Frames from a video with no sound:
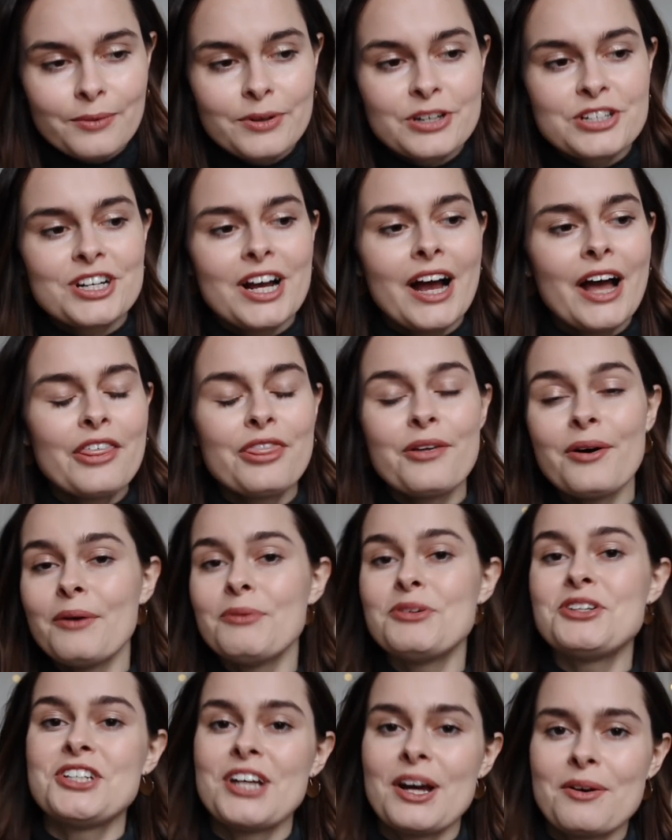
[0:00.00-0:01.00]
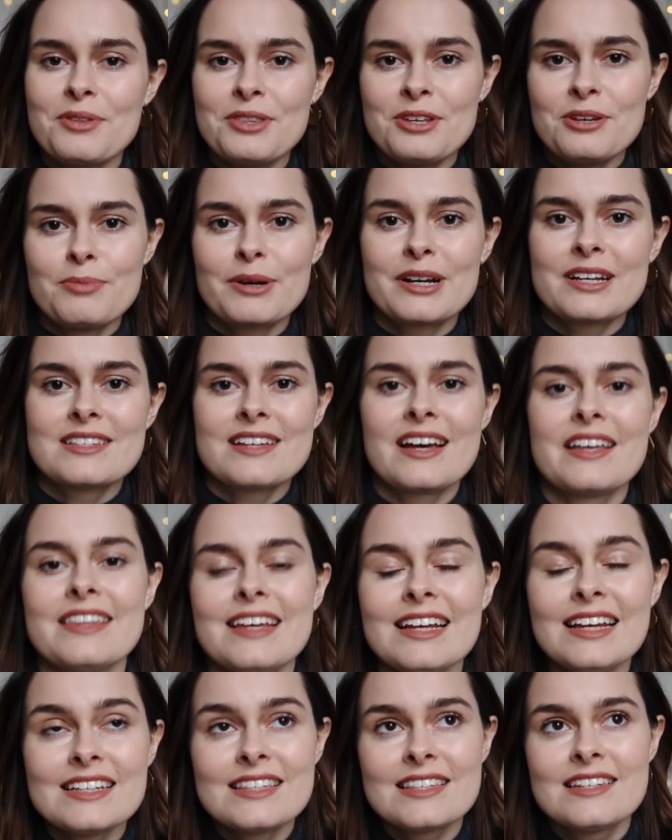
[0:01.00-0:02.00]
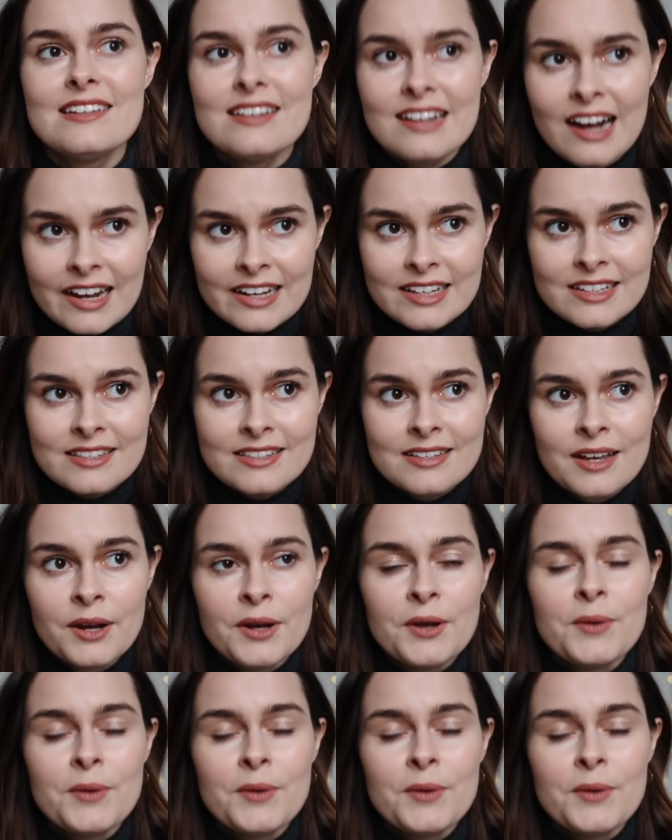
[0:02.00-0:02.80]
which I thought I would share with you because I think it's nice